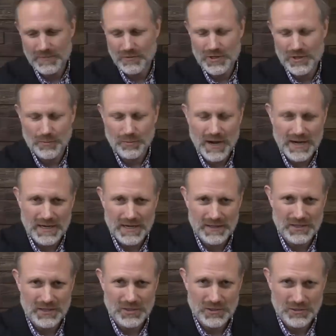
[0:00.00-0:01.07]
you, you're breaking
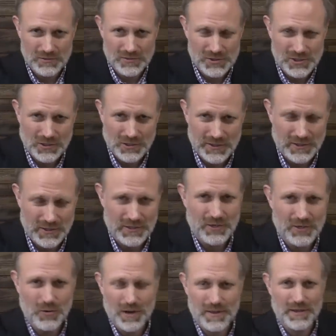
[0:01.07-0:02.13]
the news you're you,
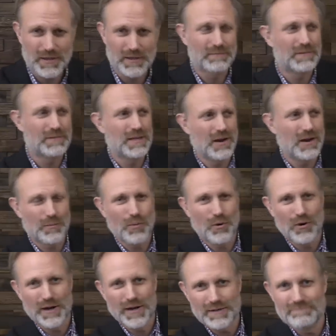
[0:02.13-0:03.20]
you are the the young
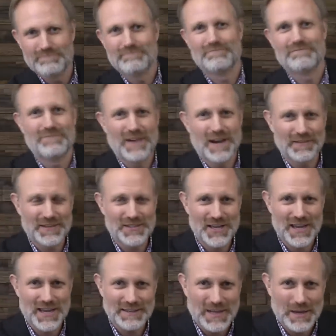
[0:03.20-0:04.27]
boy finally
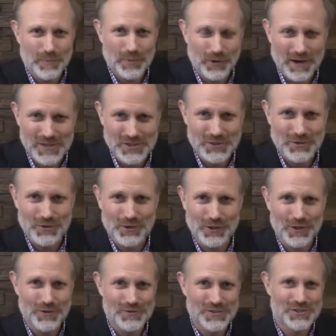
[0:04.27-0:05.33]
saying the emperor has no
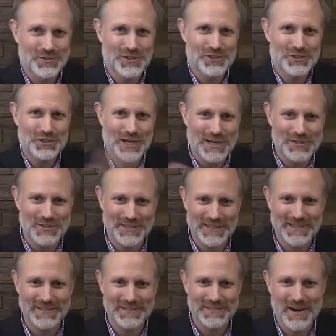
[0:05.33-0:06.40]
clothes and just changing
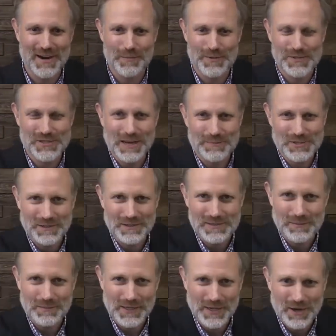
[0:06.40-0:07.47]
the entire perception of
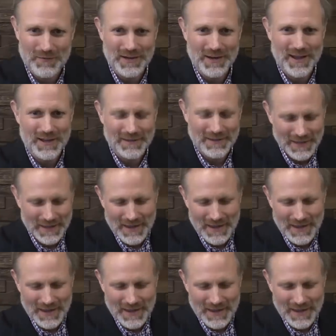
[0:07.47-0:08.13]
something overnight